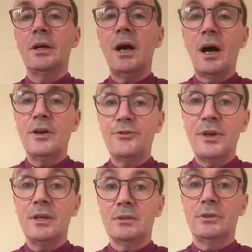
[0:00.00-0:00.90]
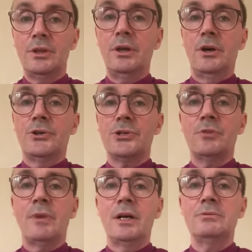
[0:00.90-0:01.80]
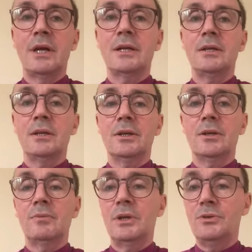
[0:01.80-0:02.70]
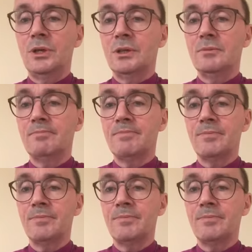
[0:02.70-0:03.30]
I feel the loss of my regular communion.